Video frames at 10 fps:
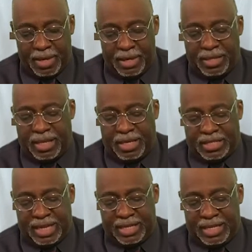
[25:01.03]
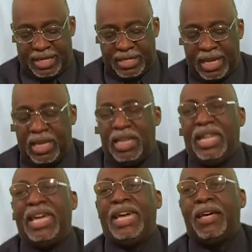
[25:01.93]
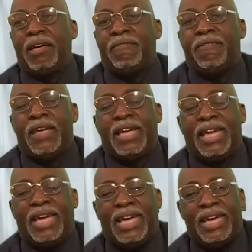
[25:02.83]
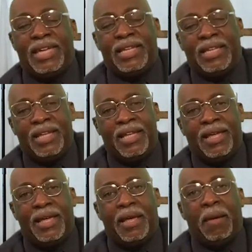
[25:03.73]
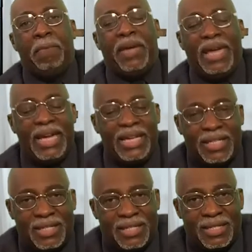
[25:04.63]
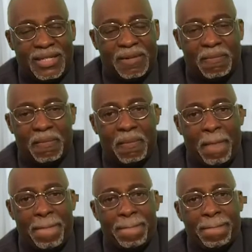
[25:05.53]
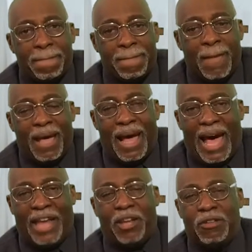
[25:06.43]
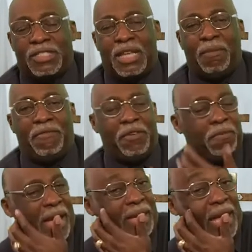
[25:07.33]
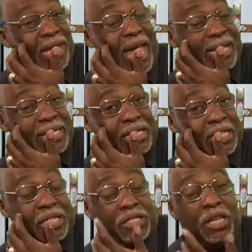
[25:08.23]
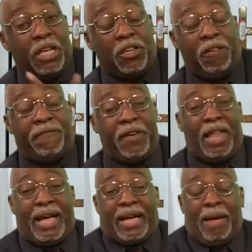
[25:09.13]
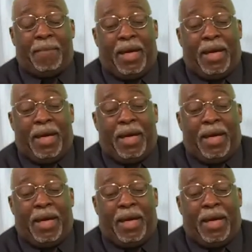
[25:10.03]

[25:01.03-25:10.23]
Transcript: Then he said this live in peace. I know some of you might not like this because you feel like I'm,